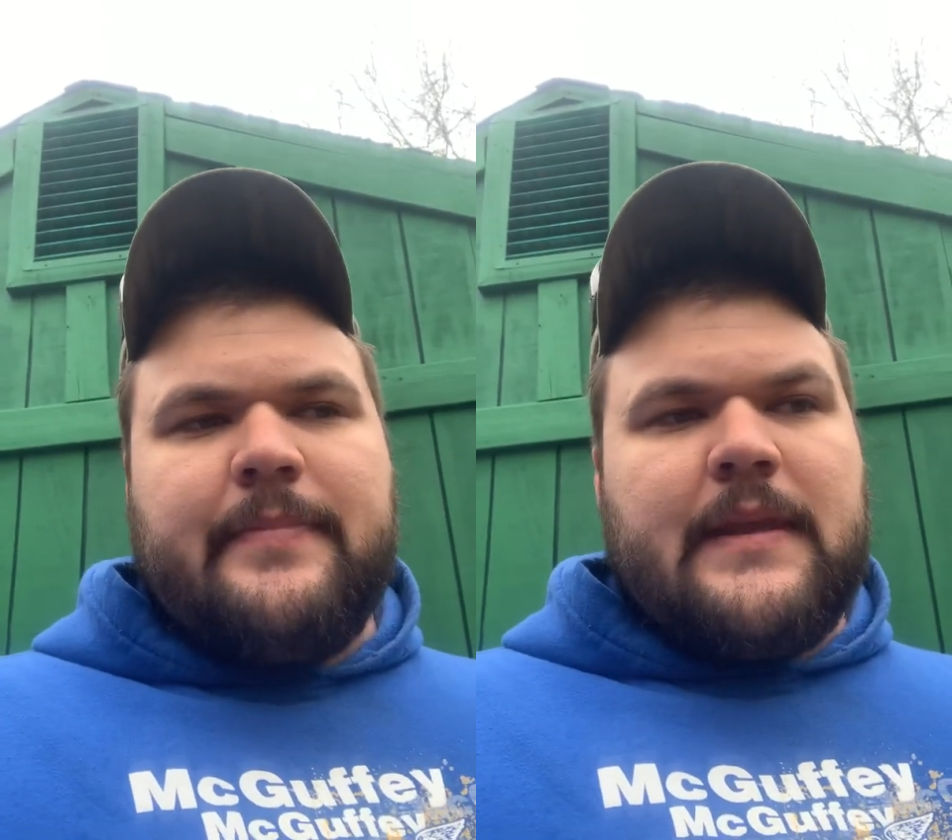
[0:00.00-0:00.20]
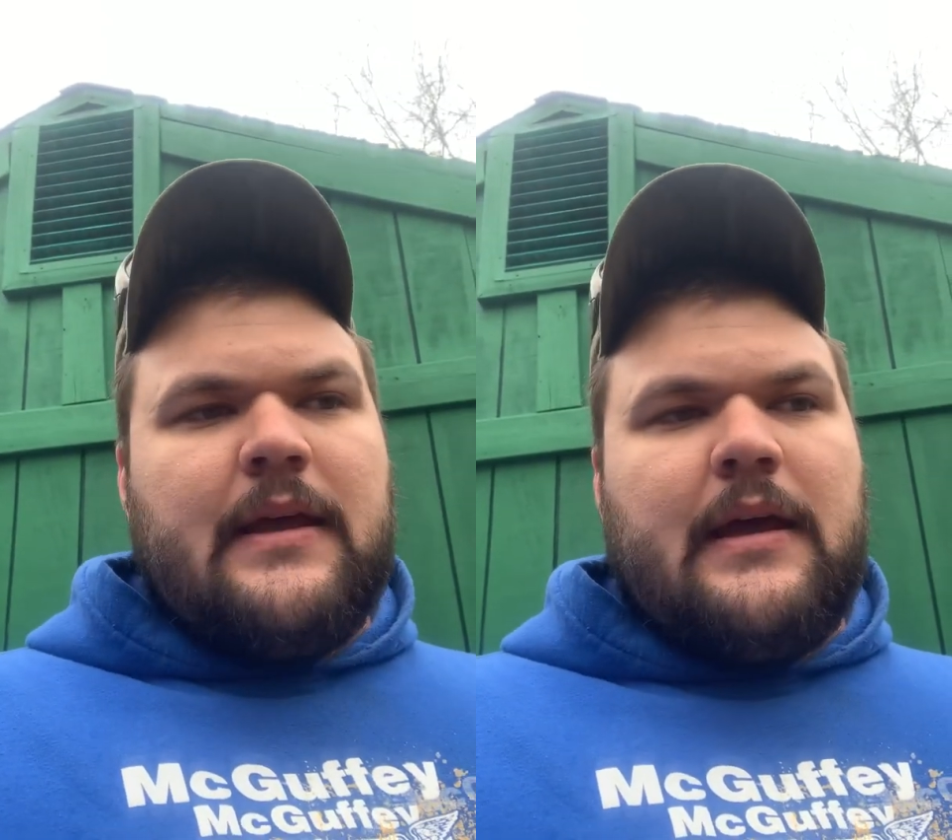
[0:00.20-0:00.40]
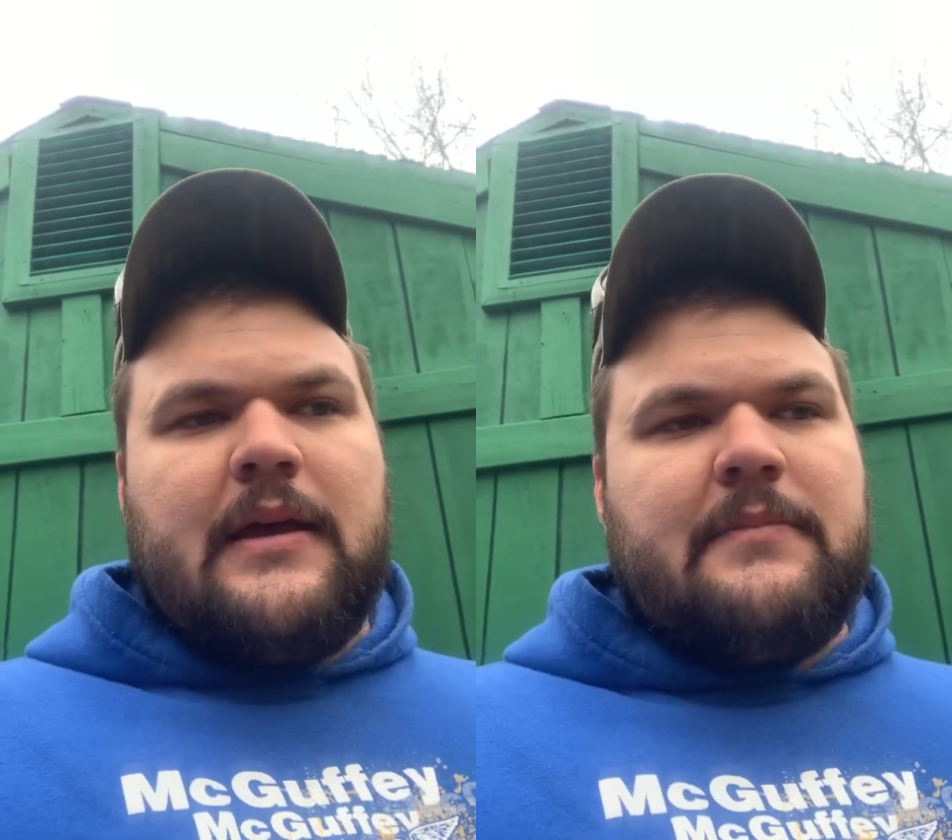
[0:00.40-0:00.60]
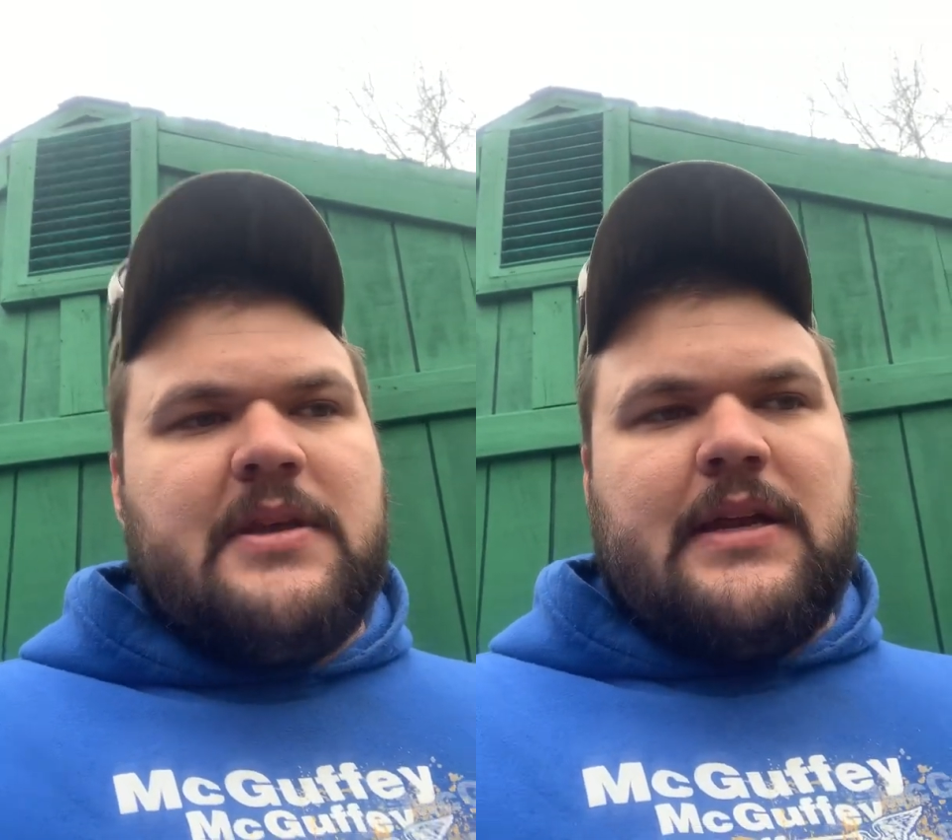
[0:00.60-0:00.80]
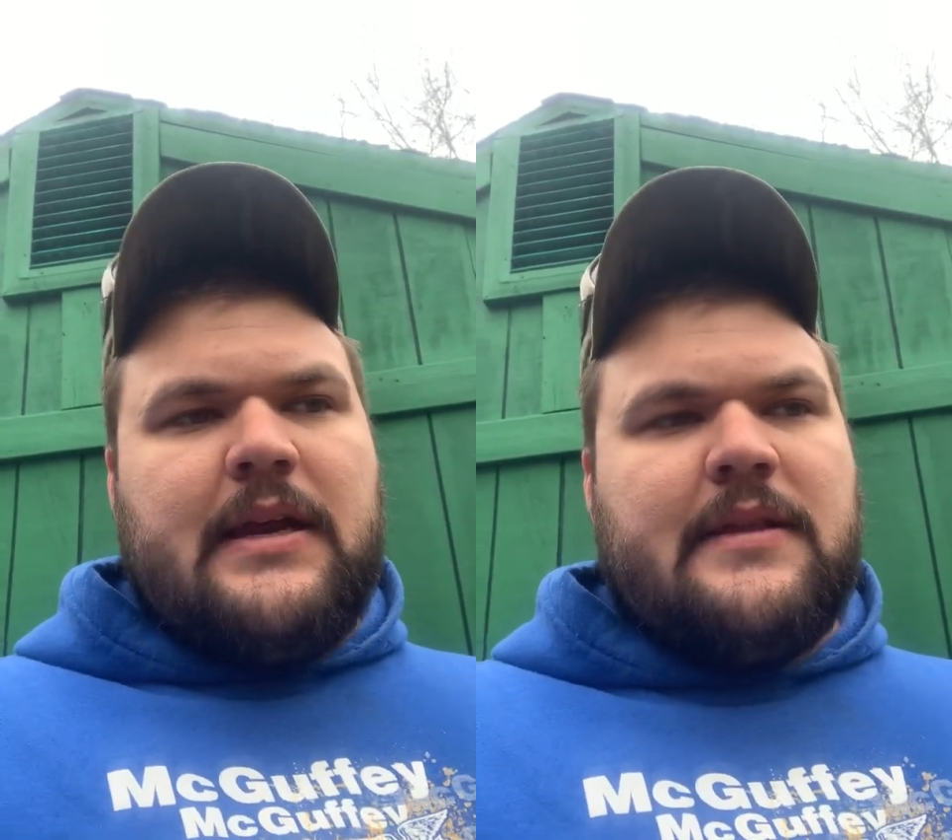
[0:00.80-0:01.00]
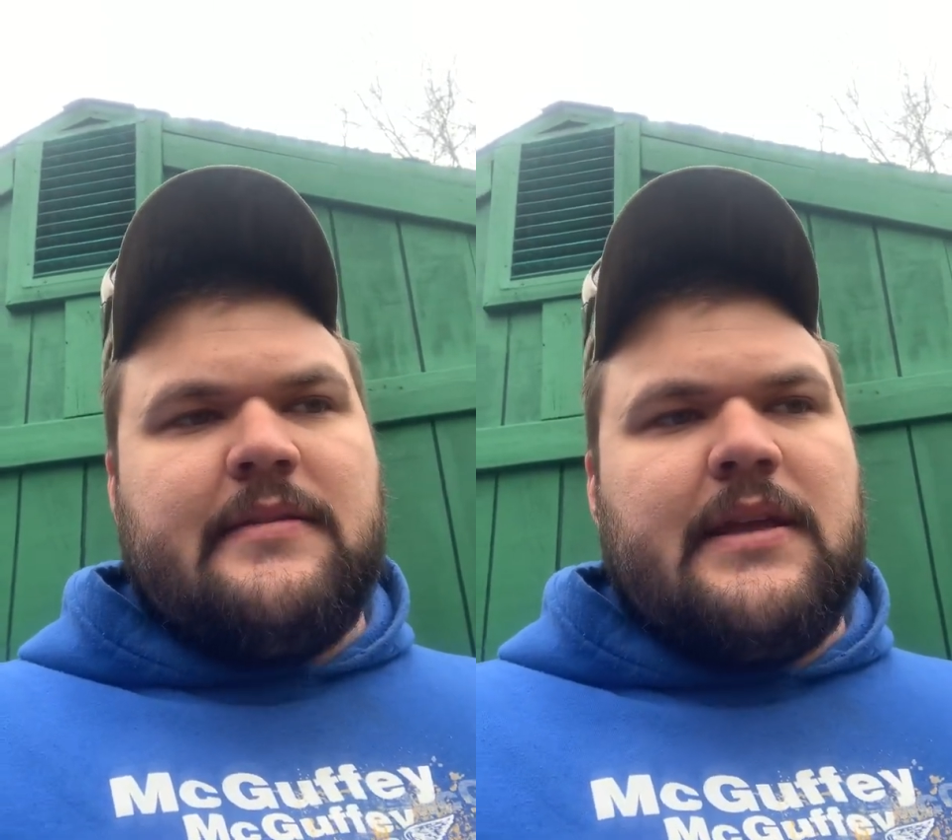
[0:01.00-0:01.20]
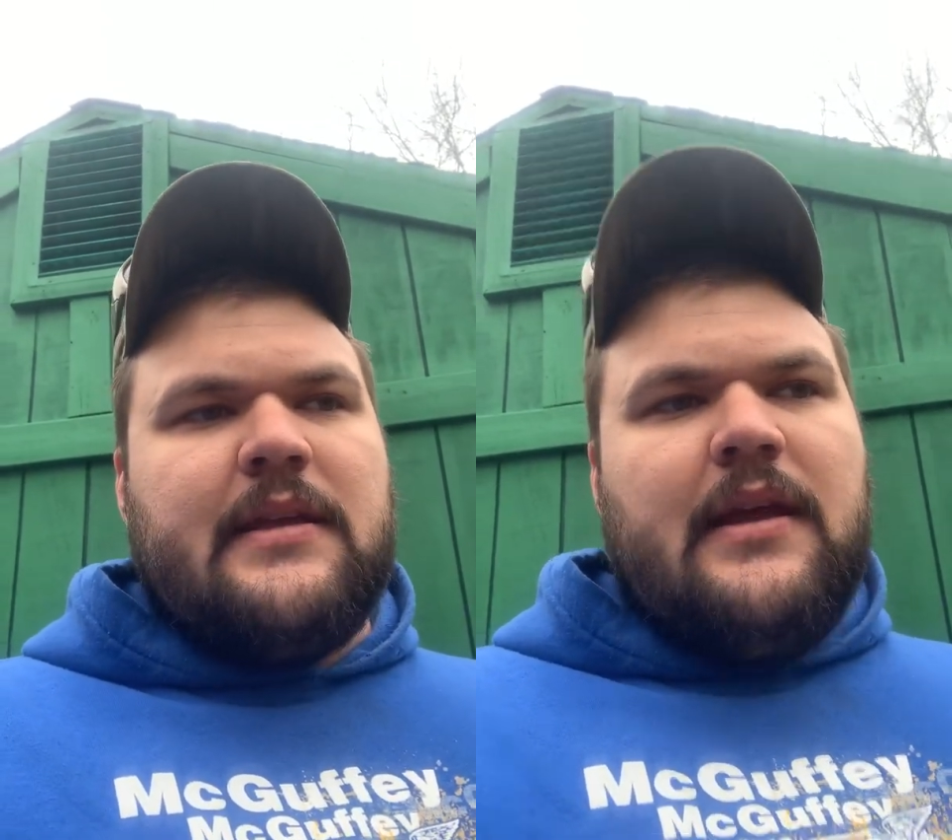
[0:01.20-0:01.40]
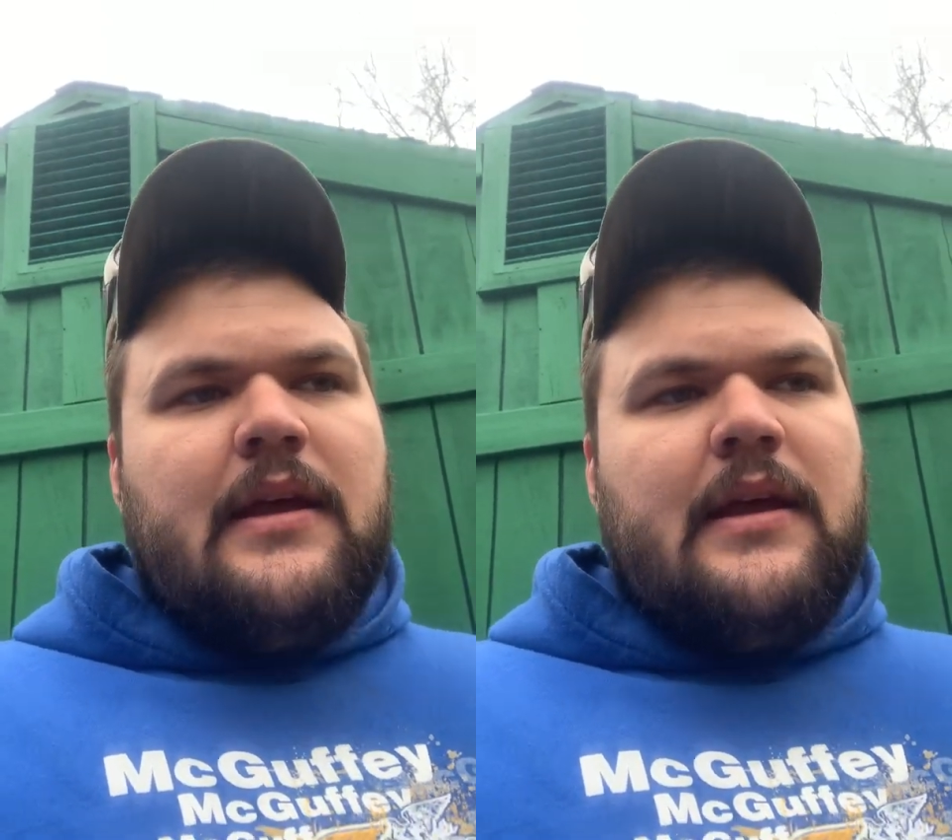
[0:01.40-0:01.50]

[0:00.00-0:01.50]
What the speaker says: I mean anything,